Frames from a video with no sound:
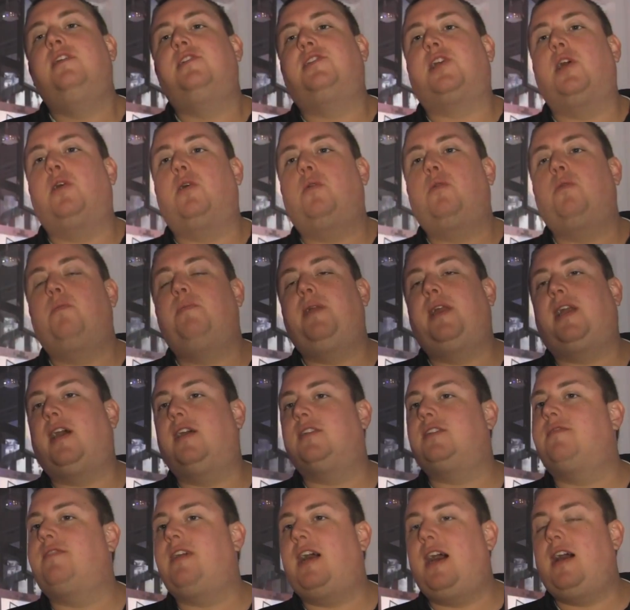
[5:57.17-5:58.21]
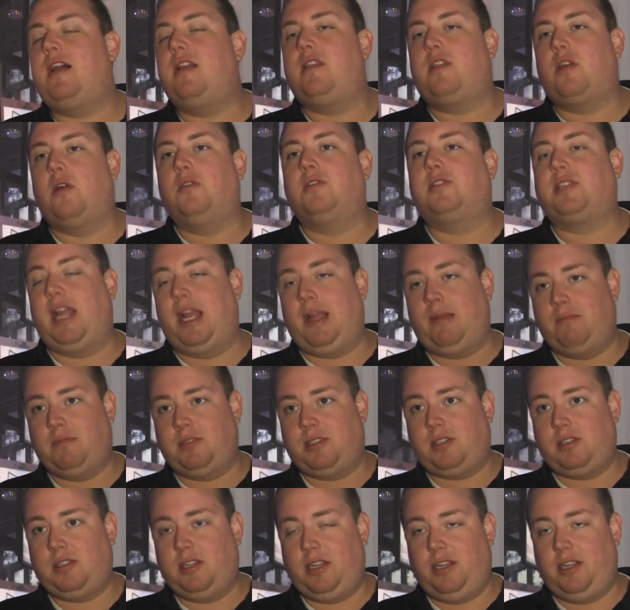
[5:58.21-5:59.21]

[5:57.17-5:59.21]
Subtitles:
So because of that, those games,